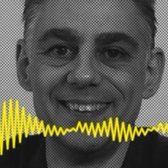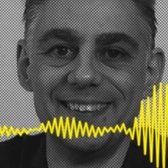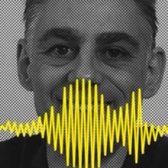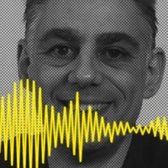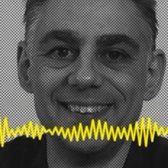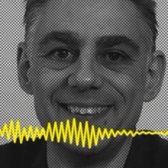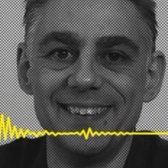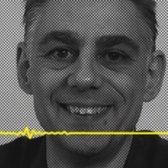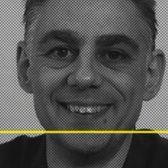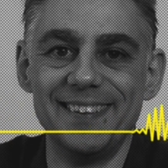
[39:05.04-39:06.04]
the
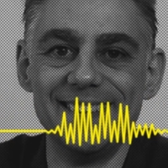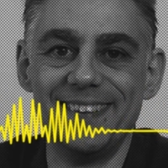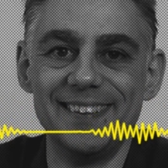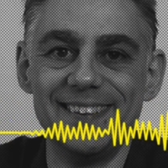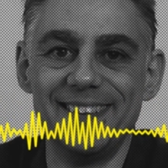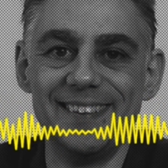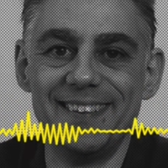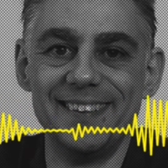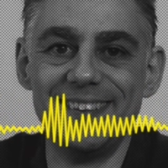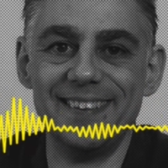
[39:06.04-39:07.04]
rulebook absolutely
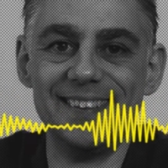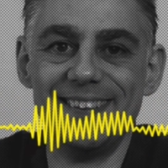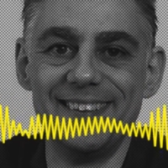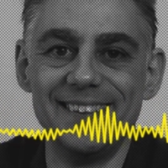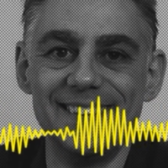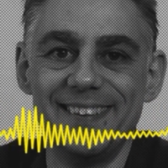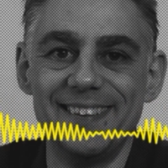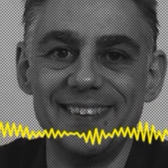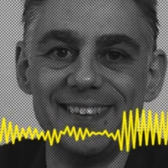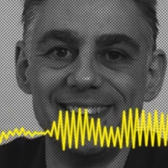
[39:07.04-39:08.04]
condemned the game
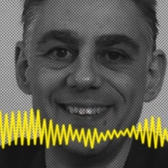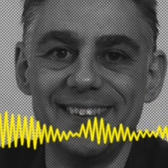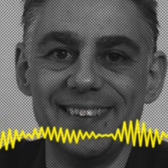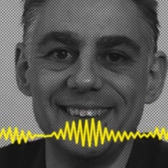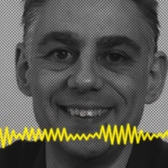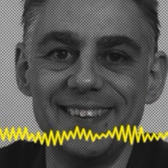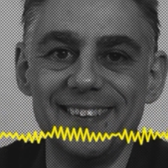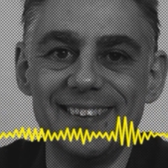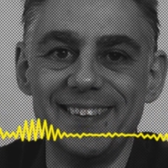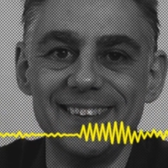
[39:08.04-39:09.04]
to the bargain bin within
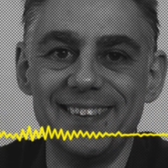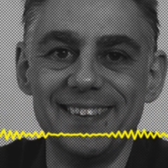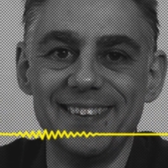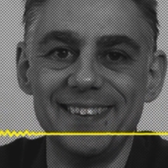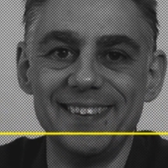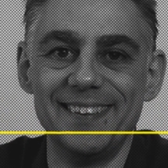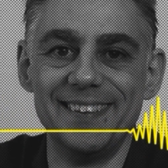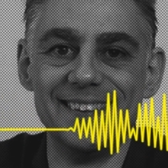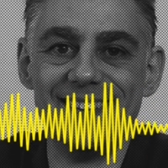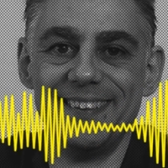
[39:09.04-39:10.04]
6 months.
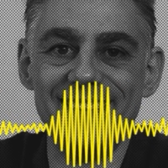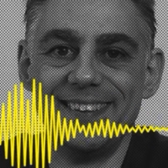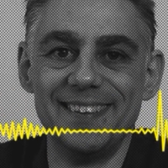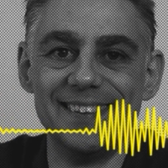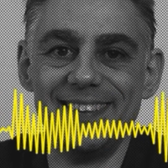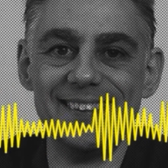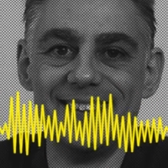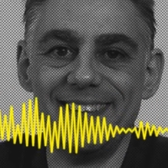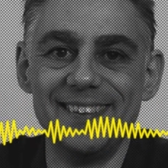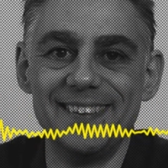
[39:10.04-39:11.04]
And it's
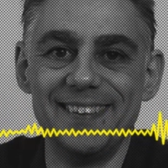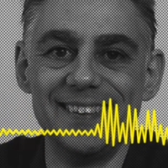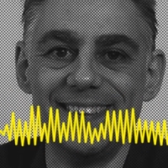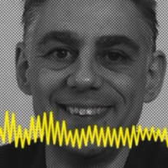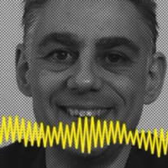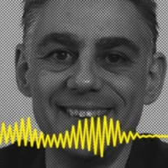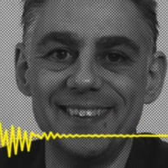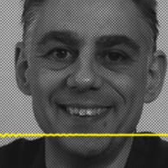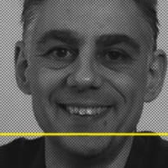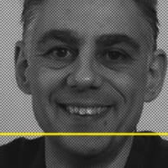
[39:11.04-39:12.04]
fascinating how
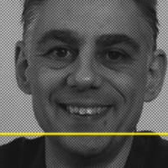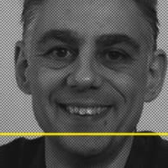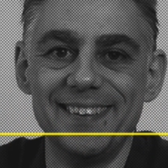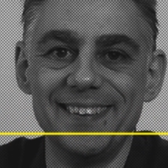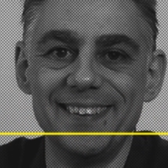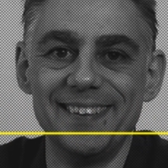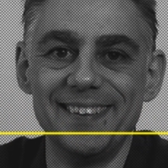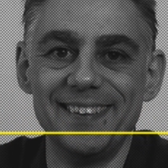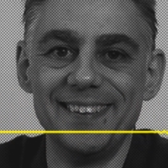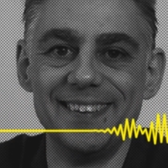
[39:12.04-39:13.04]

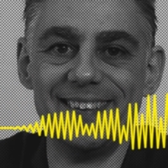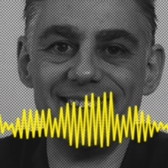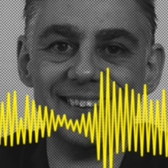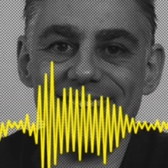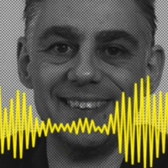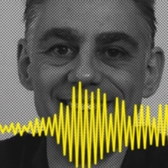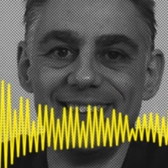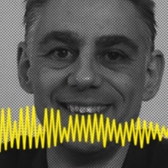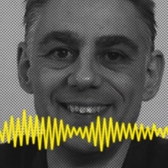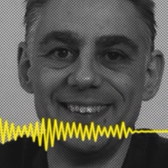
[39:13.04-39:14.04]
you get
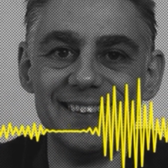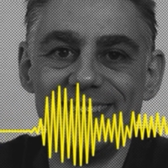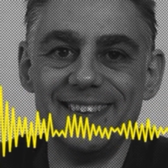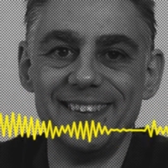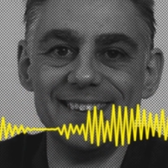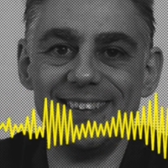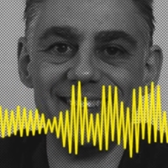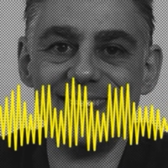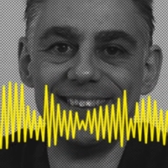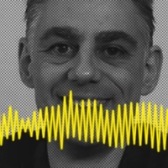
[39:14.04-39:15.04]
these things, because
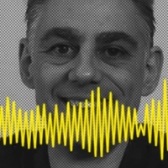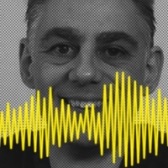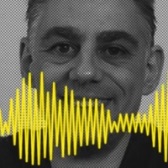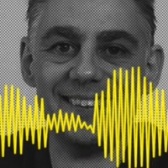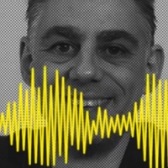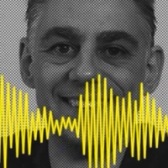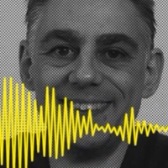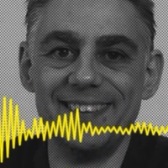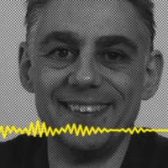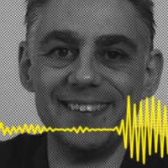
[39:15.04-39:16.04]
you're like, oh, well, there's the
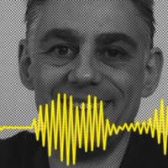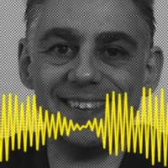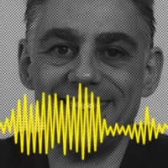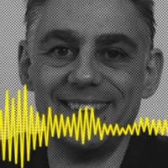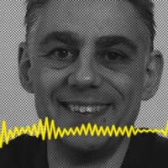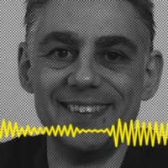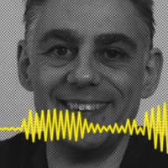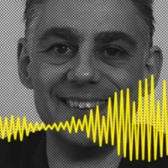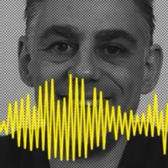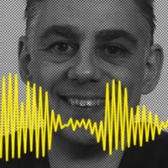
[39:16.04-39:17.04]
evidence. There's the evidence that
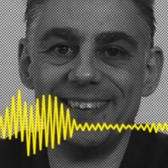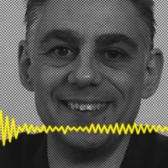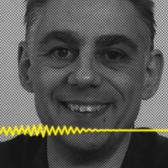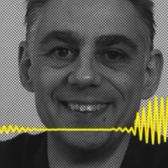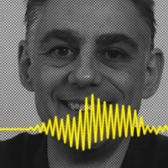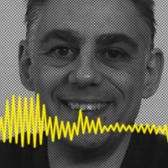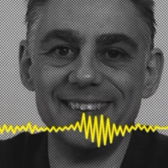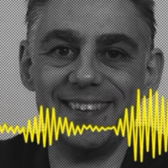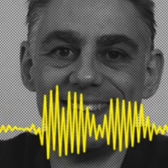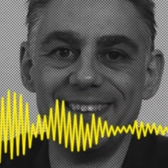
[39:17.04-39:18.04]
rule books, right,
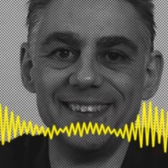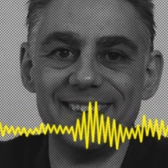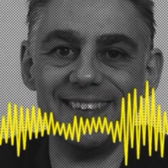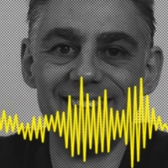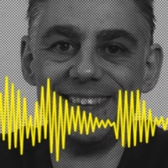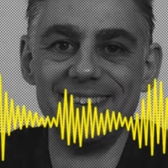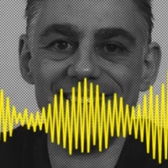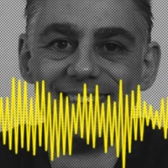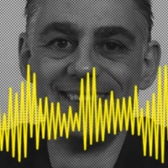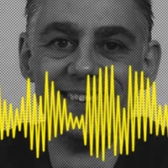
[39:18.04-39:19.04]
they've got to be
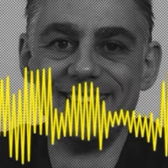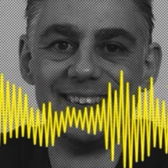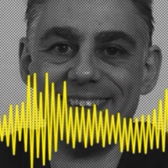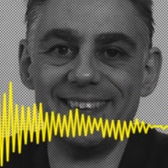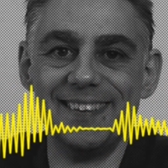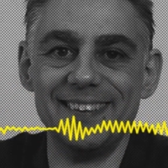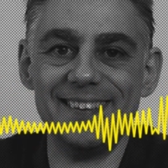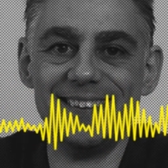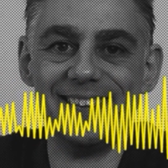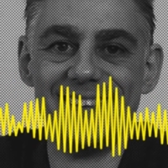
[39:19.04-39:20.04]
good, otherwise this happens.
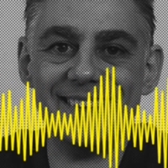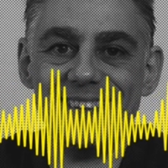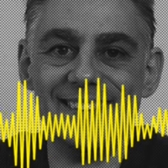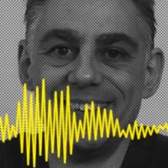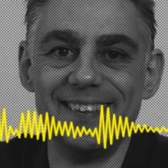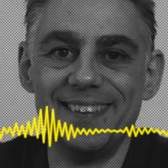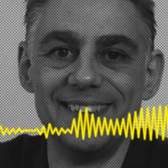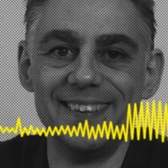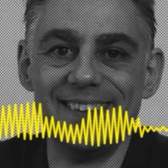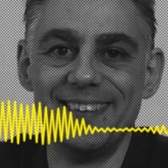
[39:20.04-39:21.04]
And then you get other games that
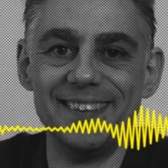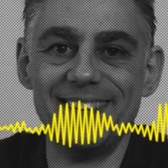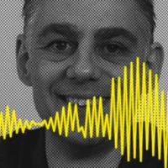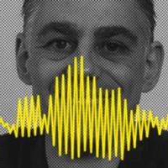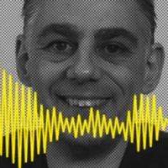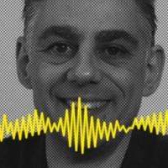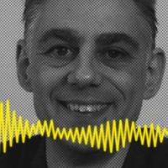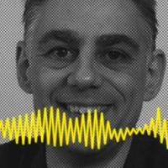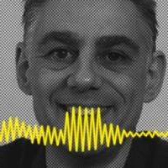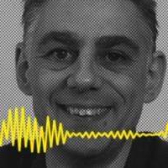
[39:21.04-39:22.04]
come out with not good
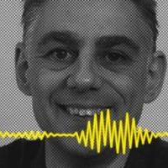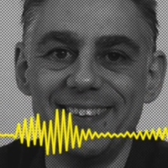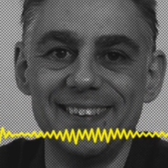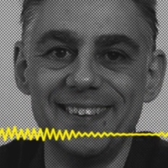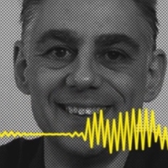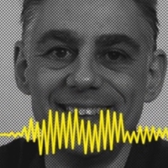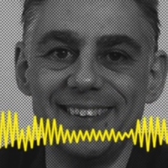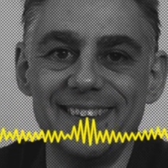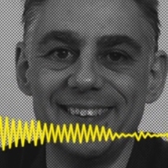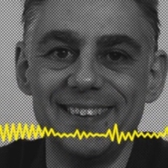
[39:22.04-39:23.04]
rule books that still
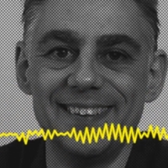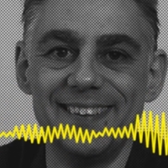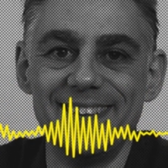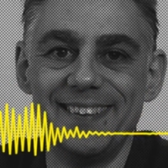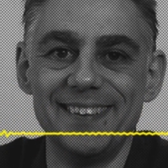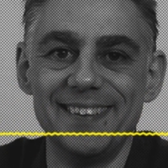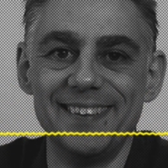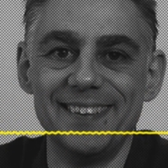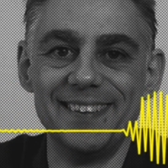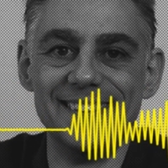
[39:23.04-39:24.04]
seem to do well.
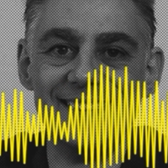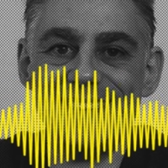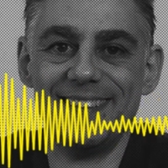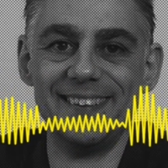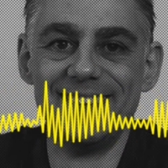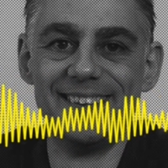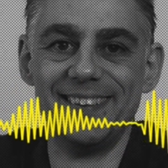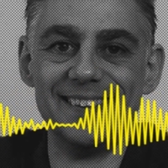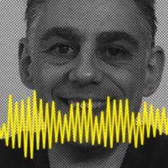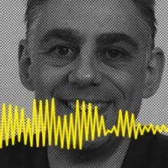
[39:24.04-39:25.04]
There's also,
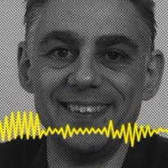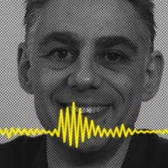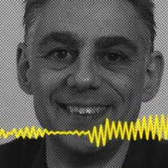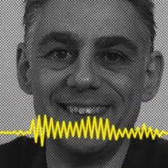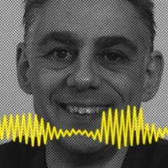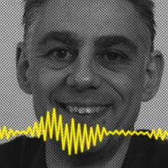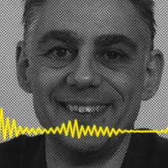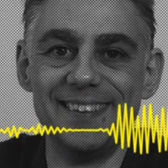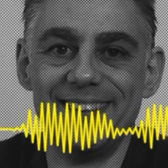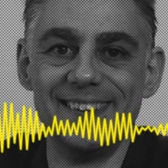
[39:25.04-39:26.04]
what's very interesting is what the
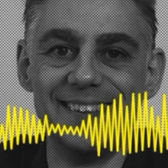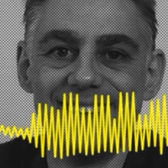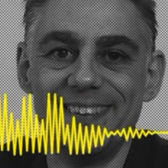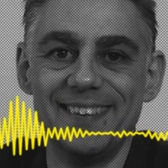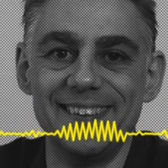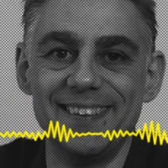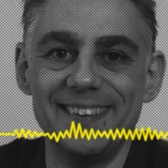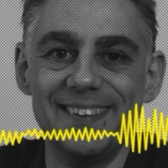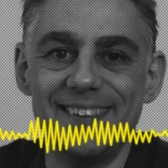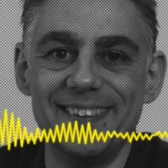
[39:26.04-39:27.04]
Spiel des Jahres committee
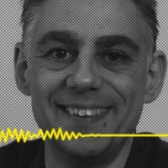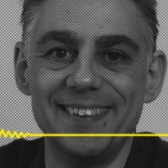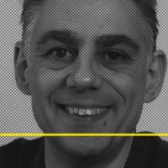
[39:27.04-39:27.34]
said,